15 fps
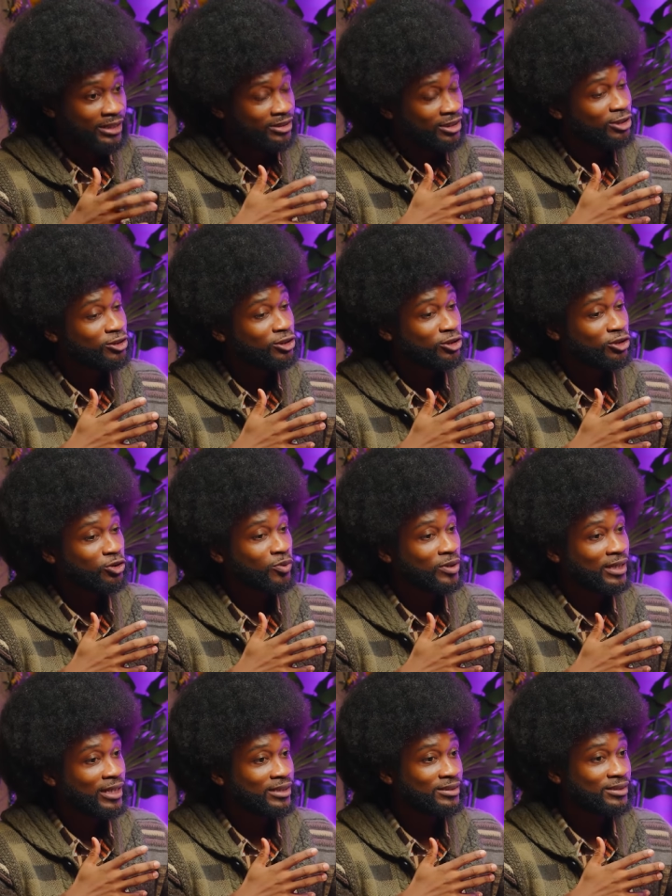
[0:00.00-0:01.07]
teaches you a
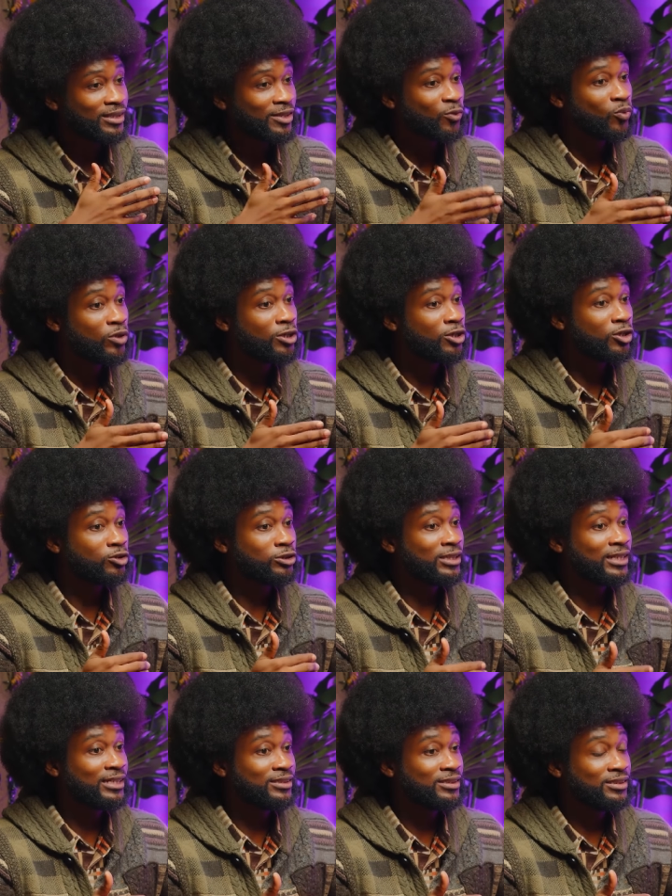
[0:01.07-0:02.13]
lesson. And one of those
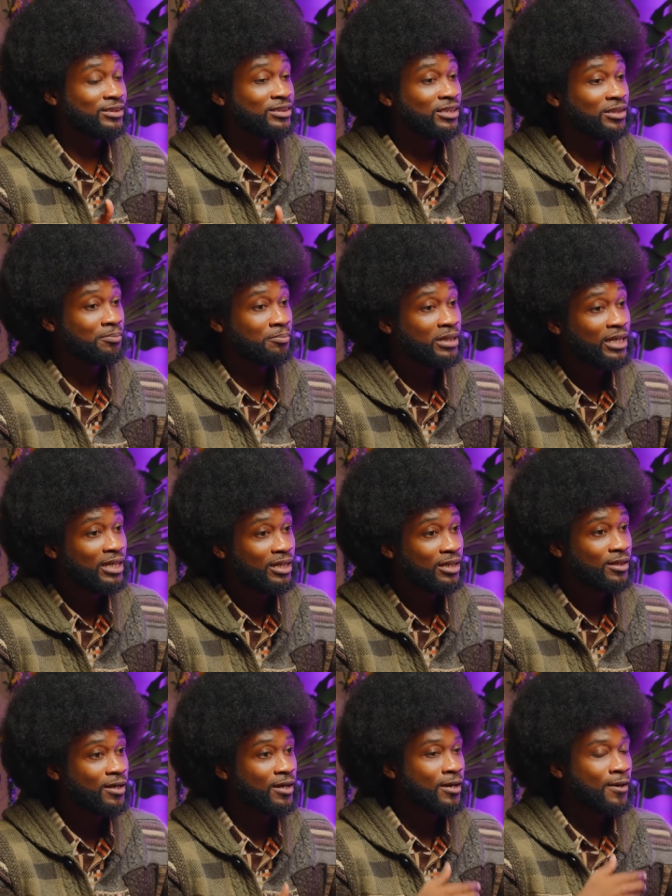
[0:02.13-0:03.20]
lessons can
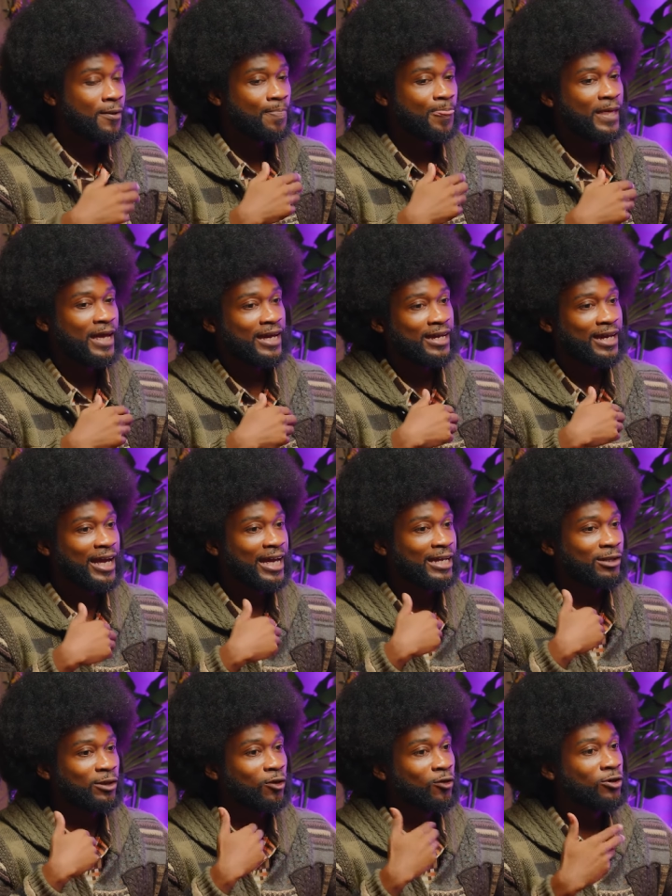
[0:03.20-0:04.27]
be a
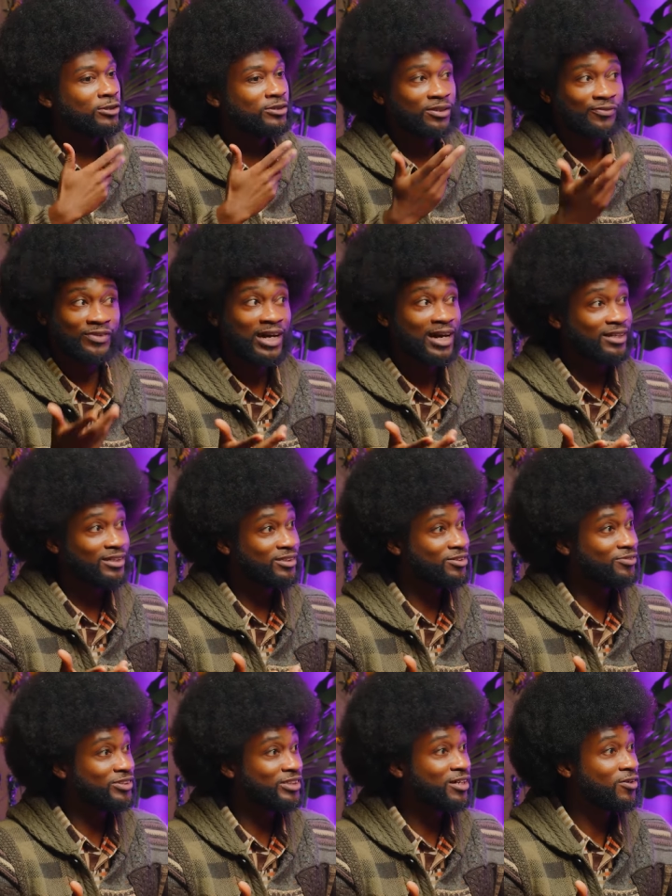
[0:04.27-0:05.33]
loss of knowledge
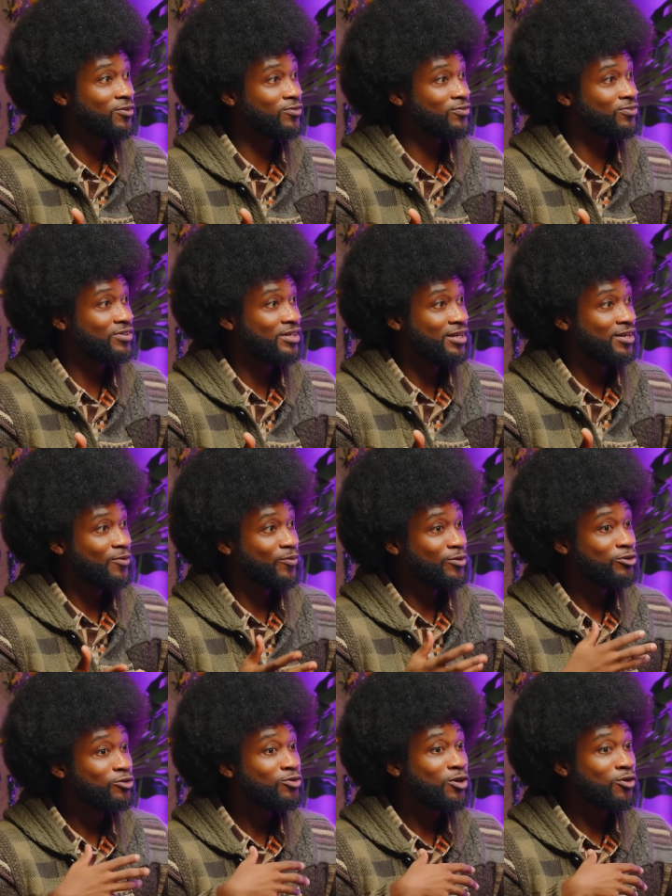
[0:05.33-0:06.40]
of self.
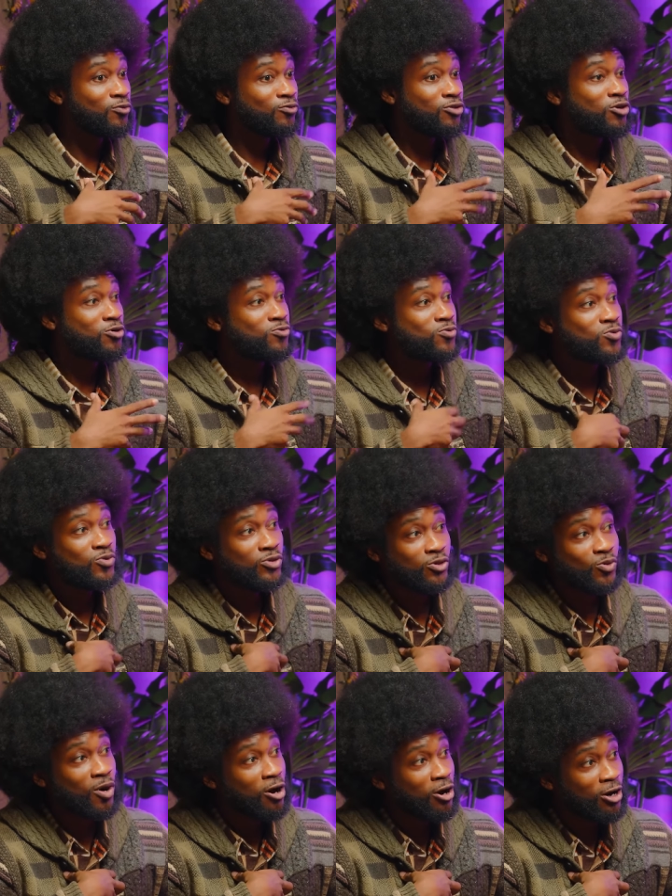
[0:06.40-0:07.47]
When you don't know who
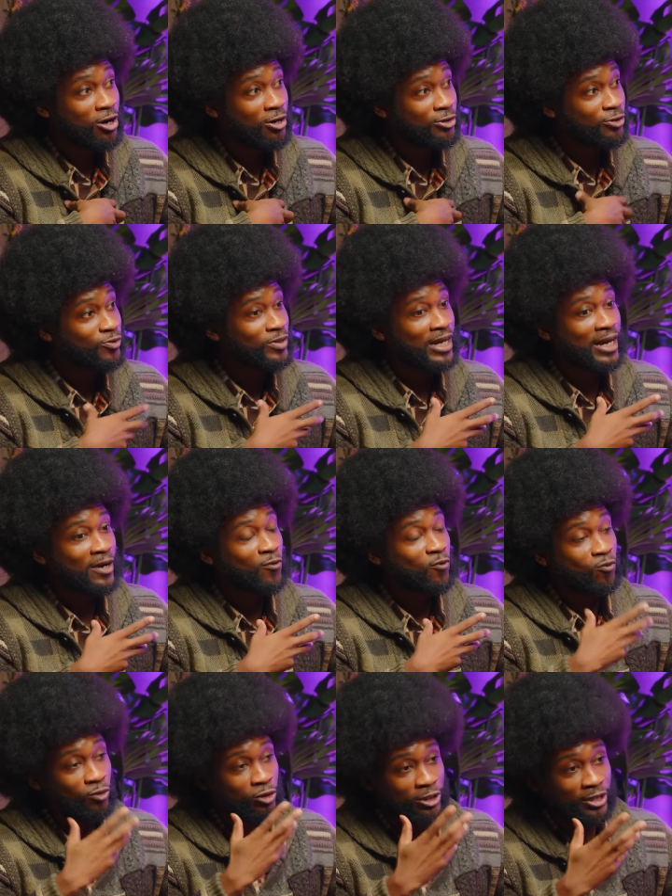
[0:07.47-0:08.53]
you are, you
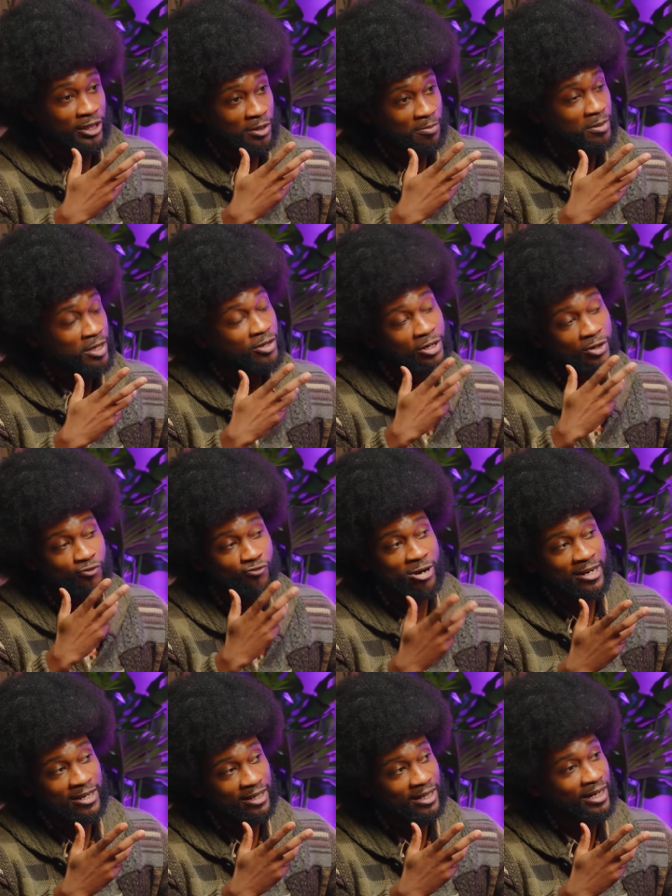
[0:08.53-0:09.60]
can't look in the mirror and
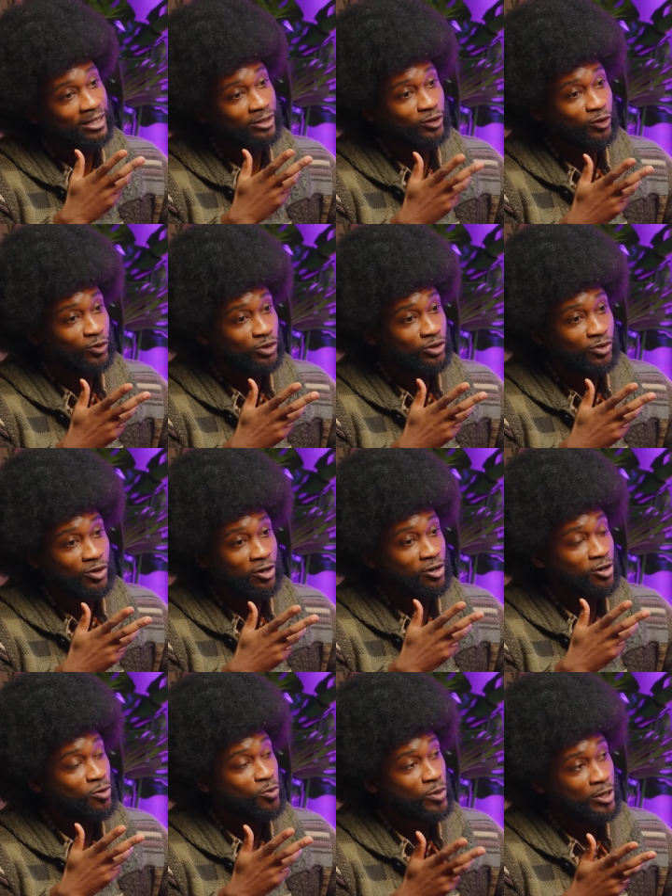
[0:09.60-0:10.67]
recognize who you
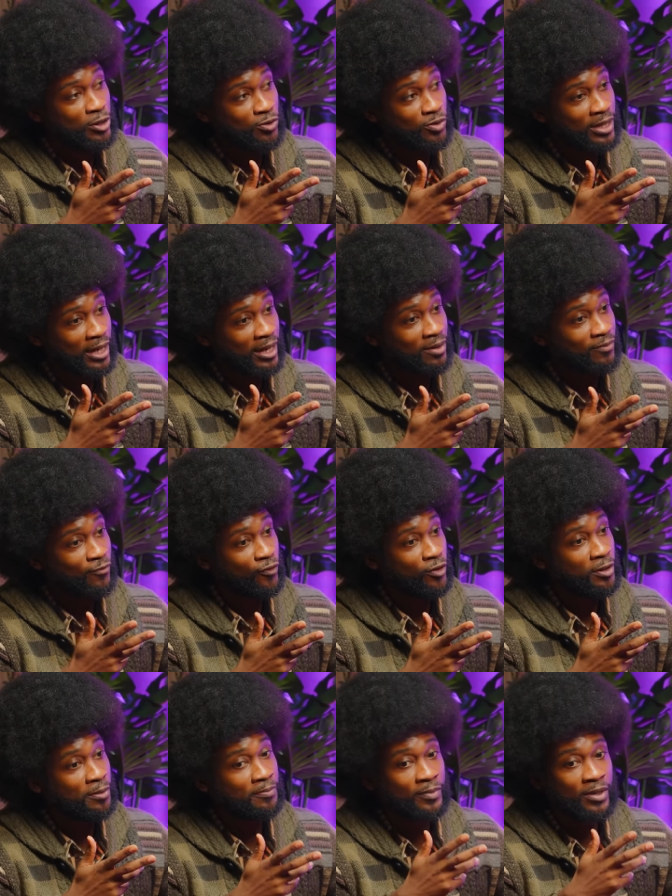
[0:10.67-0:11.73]
are, where you came
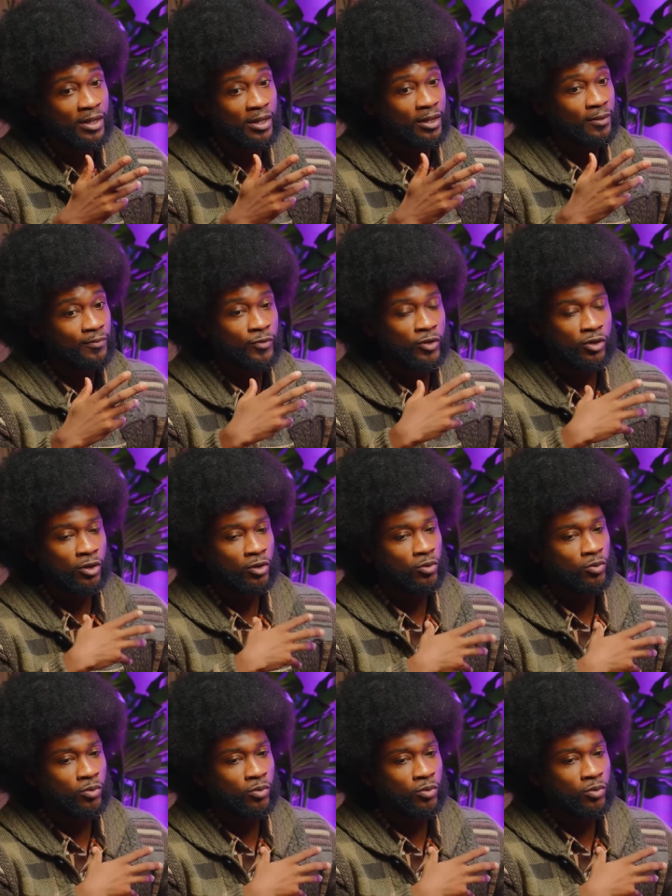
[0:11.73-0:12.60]
from, you know,